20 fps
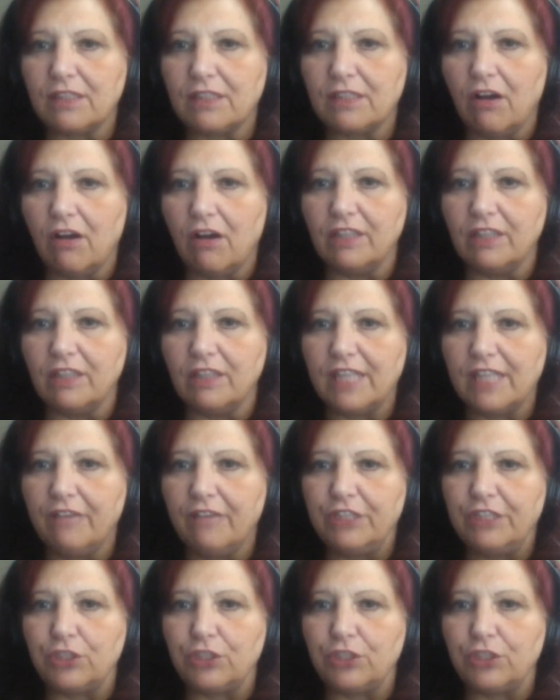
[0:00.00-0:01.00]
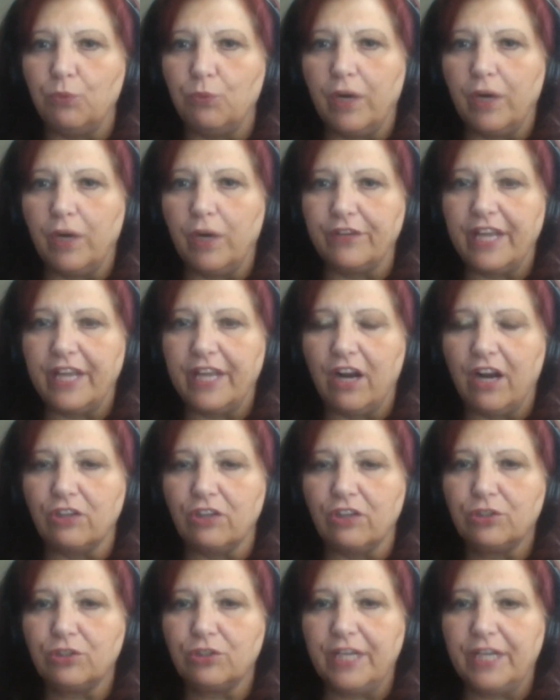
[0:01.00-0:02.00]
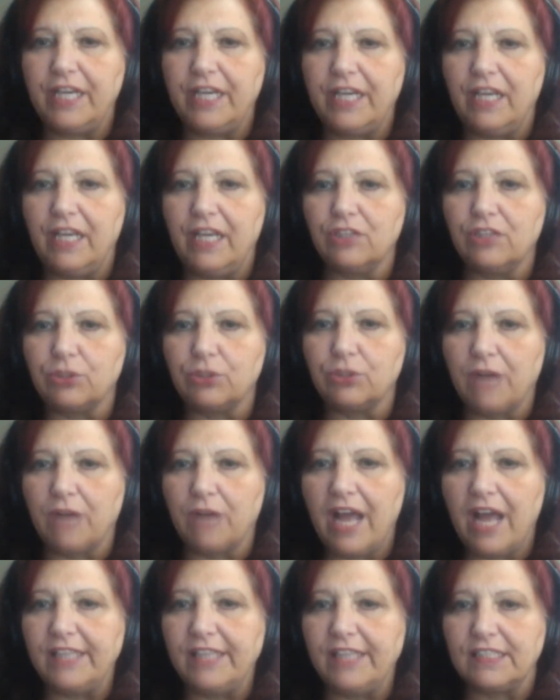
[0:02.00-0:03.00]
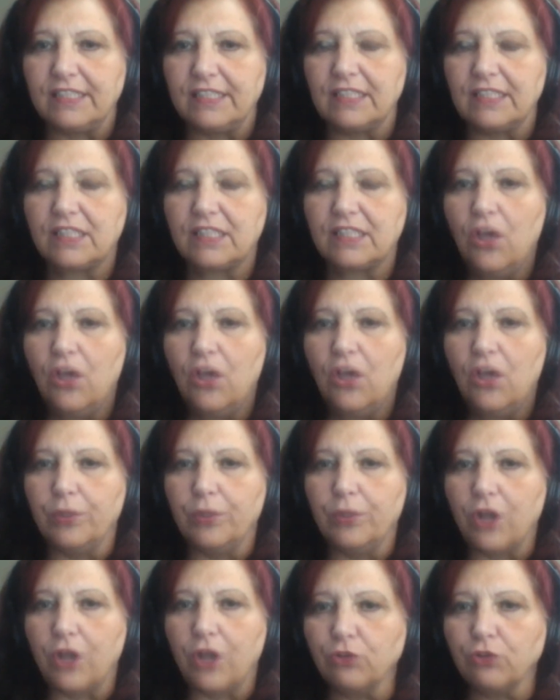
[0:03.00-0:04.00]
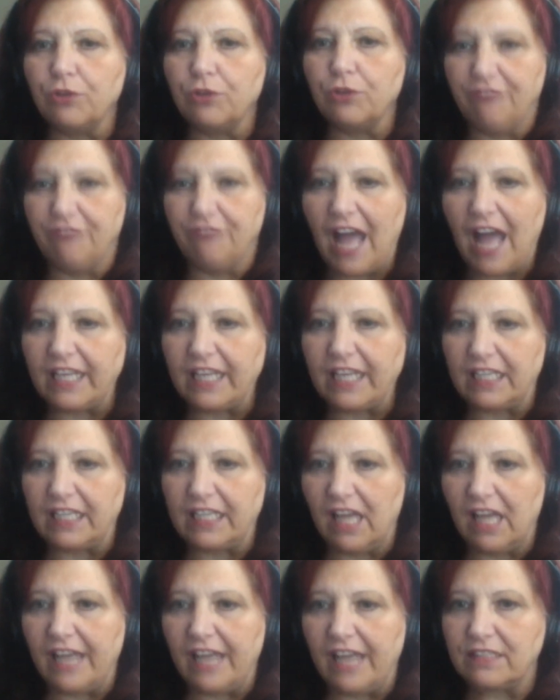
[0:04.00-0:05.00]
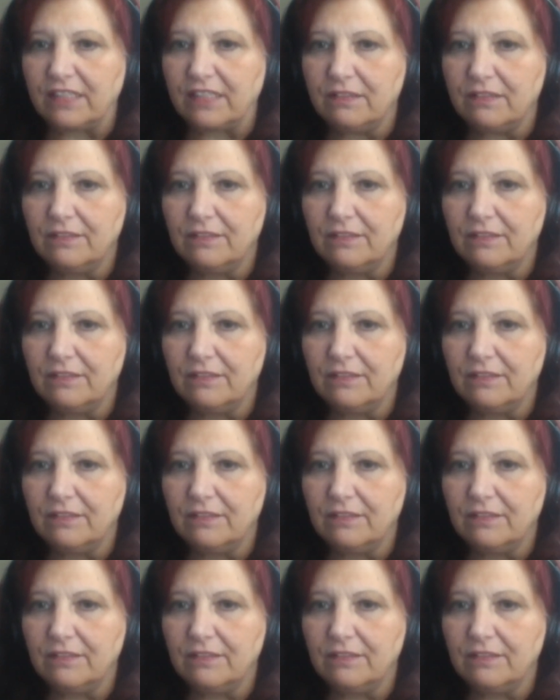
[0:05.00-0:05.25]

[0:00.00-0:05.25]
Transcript: on television where they are treating psoriasis with ultraviolet light.